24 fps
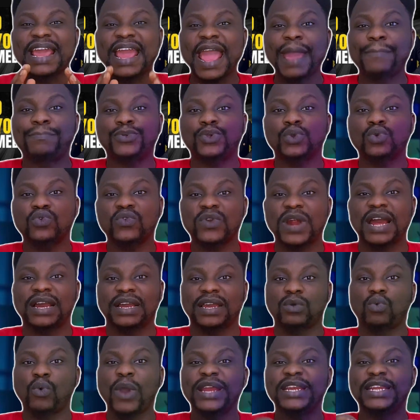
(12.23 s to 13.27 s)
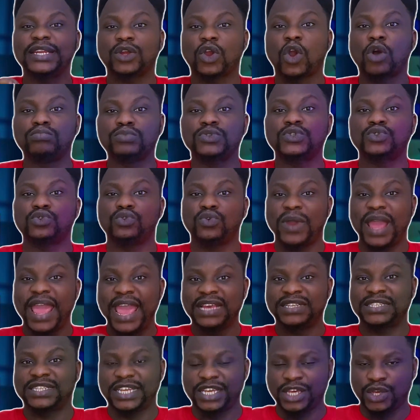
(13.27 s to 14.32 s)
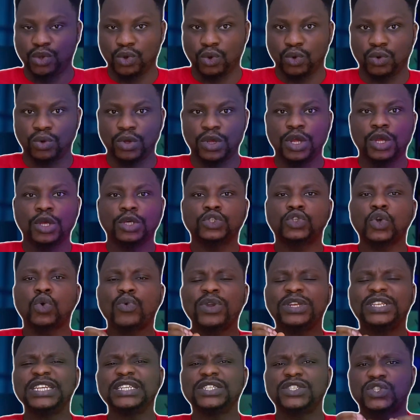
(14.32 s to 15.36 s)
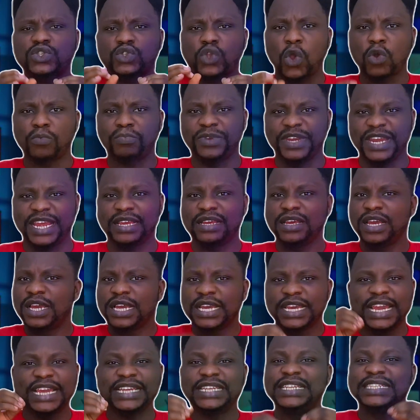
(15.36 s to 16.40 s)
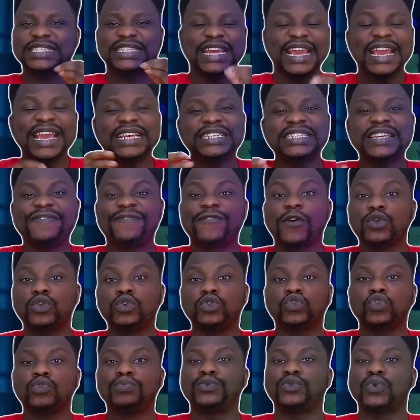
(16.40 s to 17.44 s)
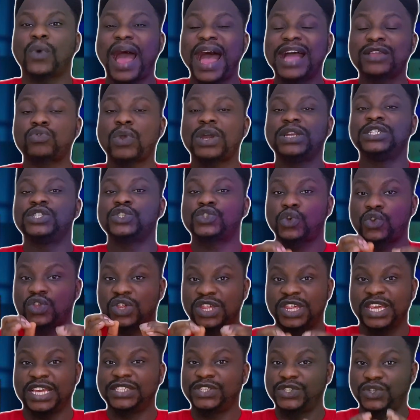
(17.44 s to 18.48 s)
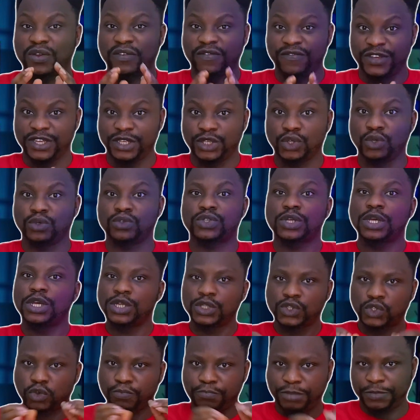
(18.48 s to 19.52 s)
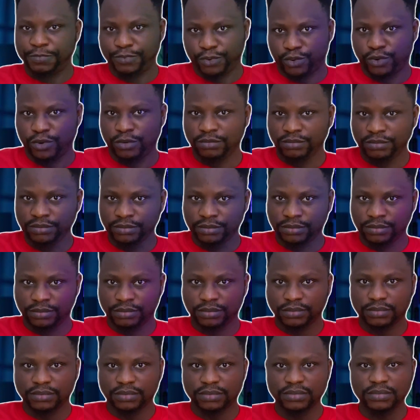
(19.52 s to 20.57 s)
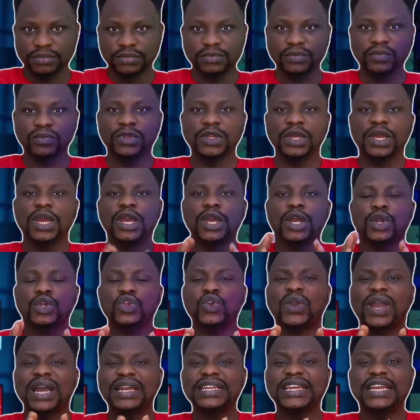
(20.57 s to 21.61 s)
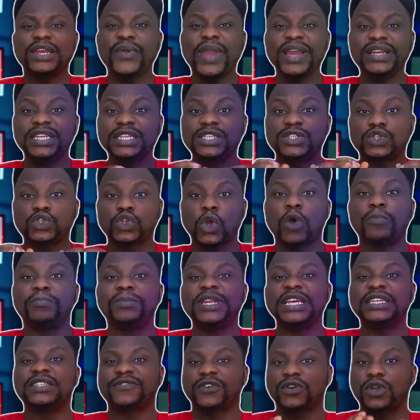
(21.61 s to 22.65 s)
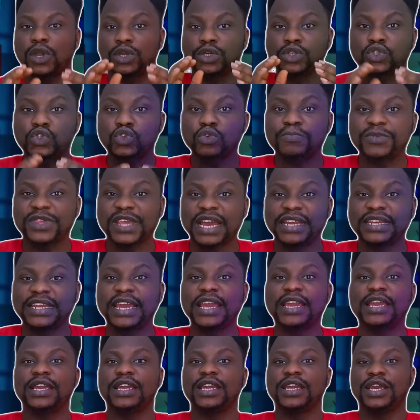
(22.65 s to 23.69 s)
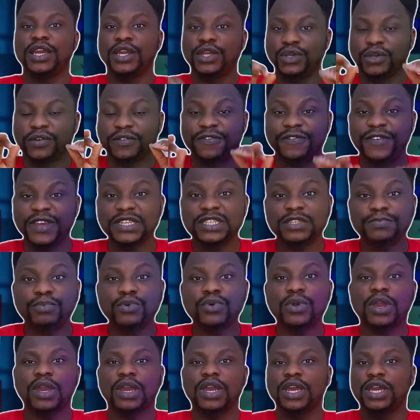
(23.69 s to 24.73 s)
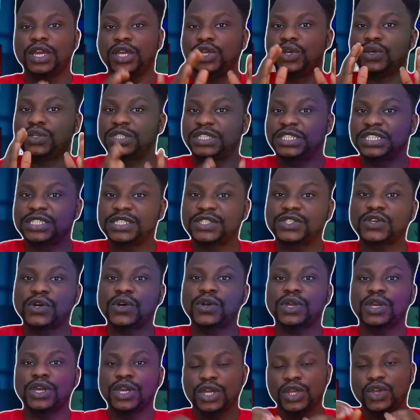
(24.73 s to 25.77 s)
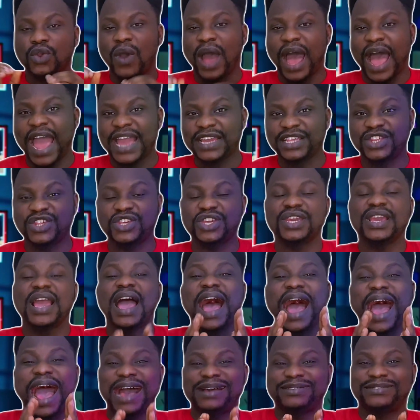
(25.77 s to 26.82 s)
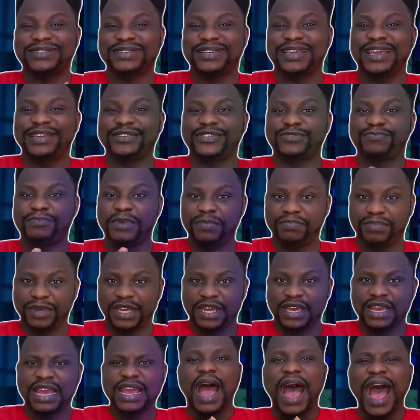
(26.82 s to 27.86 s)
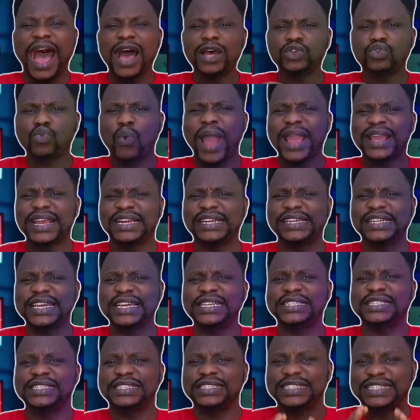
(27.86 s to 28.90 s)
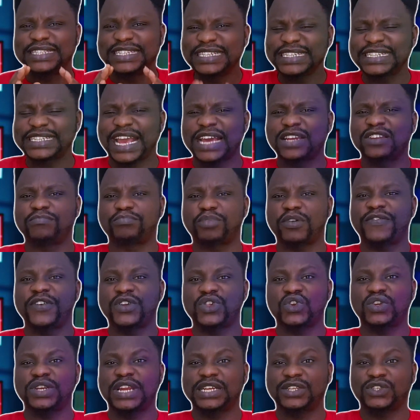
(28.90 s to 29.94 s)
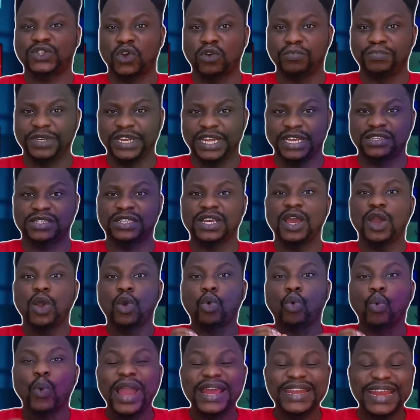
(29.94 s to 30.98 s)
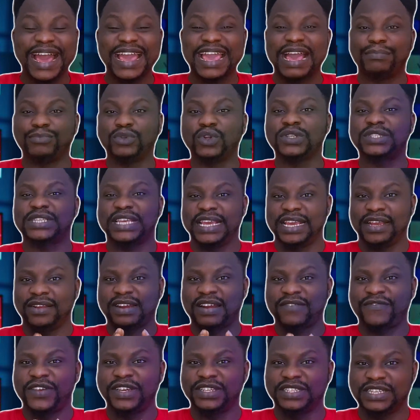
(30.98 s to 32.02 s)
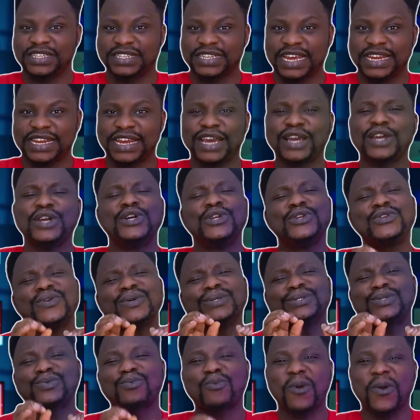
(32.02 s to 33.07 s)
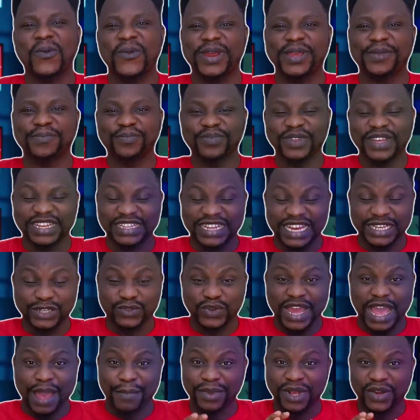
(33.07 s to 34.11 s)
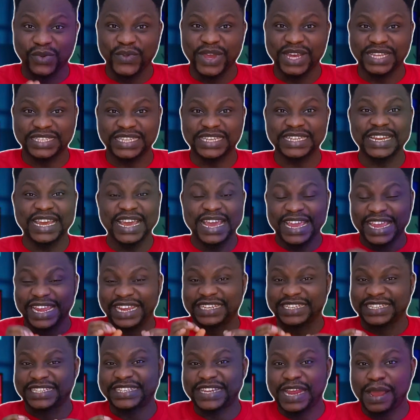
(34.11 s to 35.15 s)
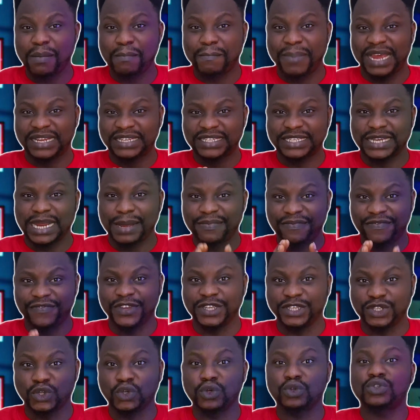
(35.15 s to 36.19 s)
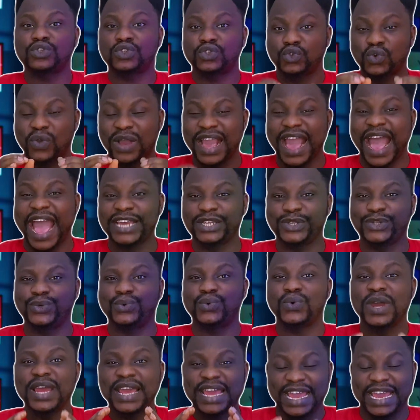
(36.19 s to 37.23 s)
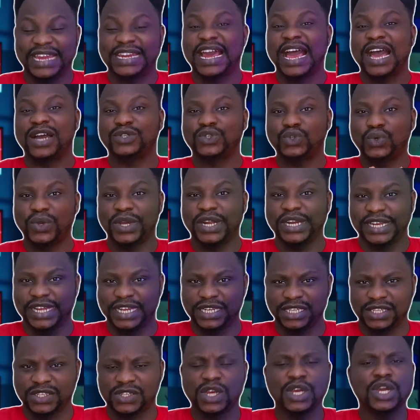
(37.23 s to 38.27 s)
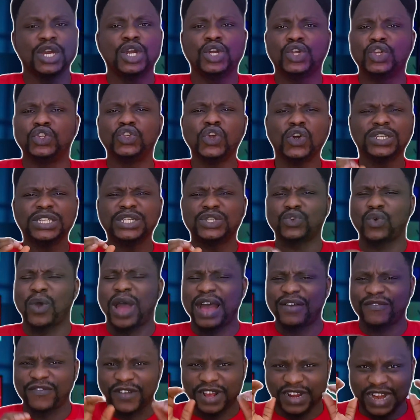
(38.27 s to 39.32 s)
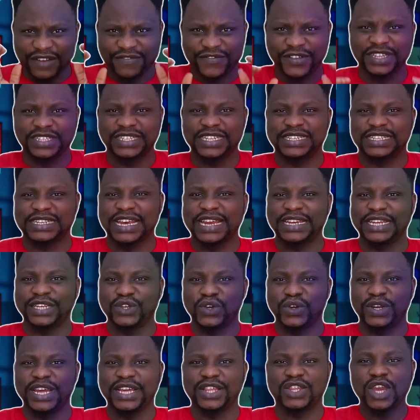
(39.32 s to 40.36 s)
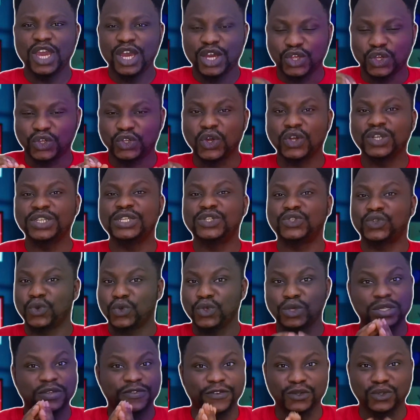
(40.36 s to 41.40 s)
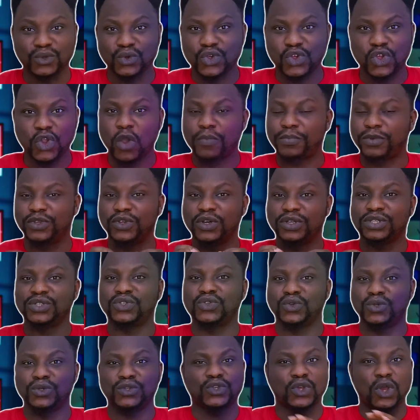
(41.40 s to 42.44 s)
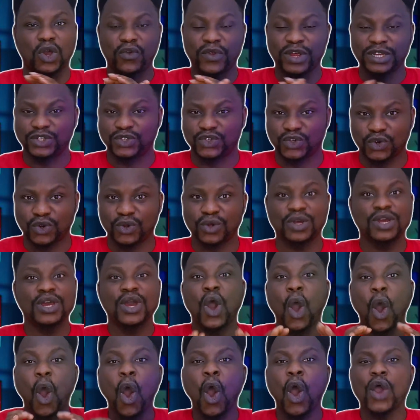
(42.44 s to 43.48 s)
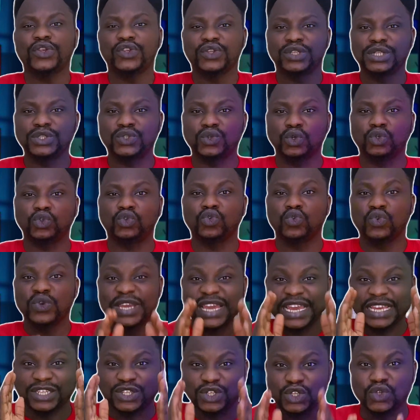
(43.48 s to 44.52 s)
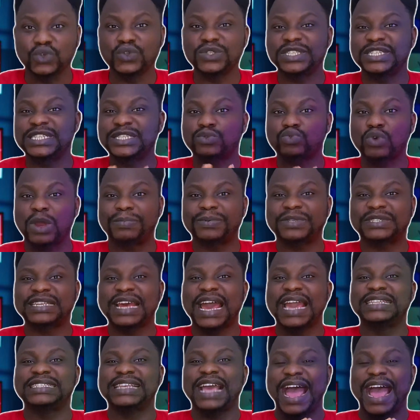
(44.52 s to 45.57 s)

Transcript: helps you rank when it comes to SEO. So with this thumbnail, it is easy for YouTube to actually suggest your videos to people. You can create these thumbnails for your YouTube channel, your Facebook, your TikTok, your IG, as the case may be. How do I create this kind of professional thumbnails when I am not a graphic designer? Don't worry. That is why I'm creating a step-by-step videos to guide you and how to create this. You don't need to have graphic designing knowledge. You don't need to use Photoshop. You don't need to use CorelDRAW. All you need to do is use this website